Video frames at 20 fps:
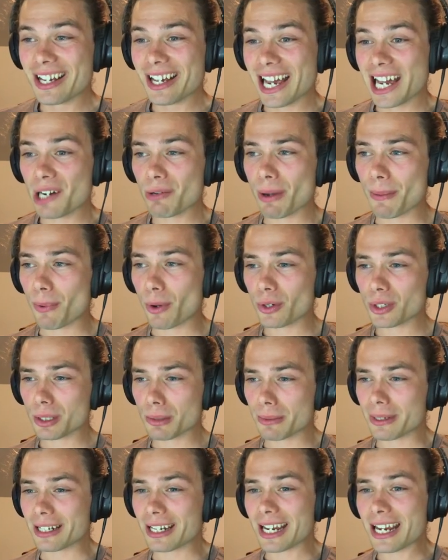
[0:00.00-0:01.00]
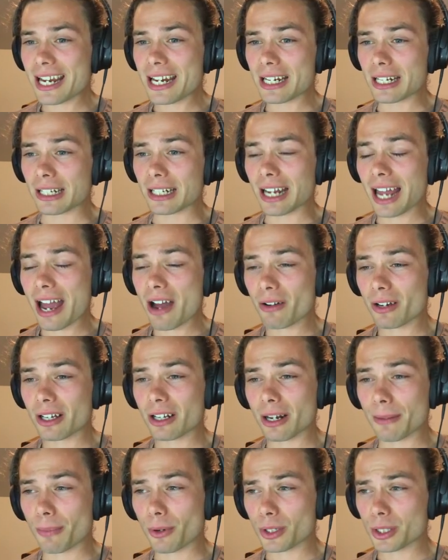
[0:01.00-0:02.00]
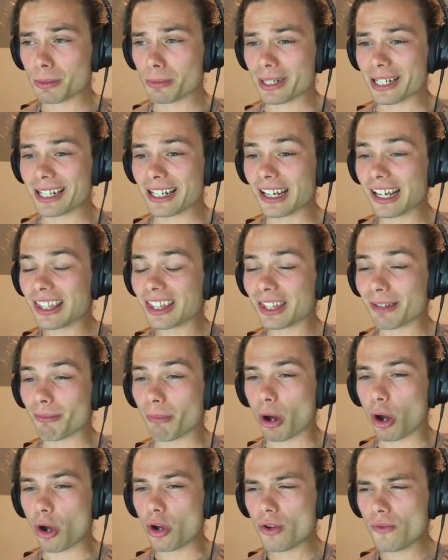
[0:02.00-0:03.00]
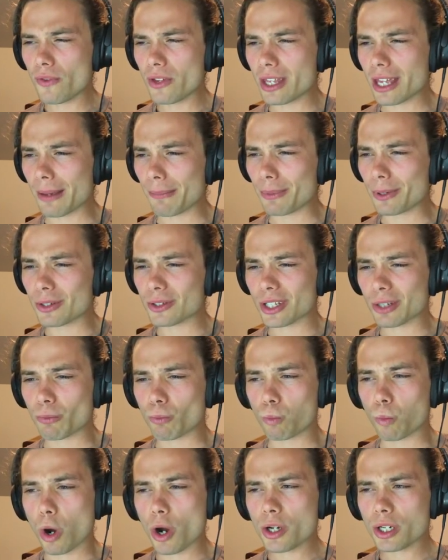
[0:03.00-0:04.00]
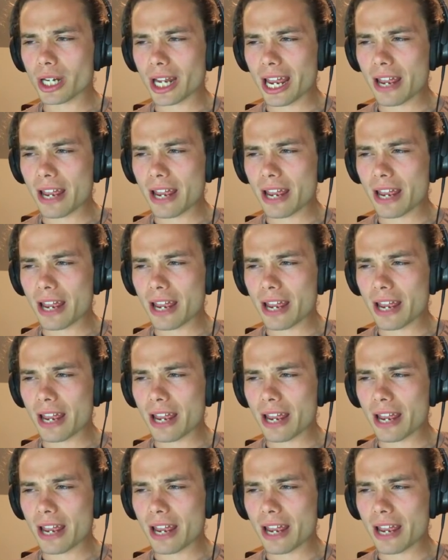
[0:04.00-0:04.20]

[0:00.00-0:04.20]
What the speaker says: how do I possibly need and how can I possibly get them over there? Because I won't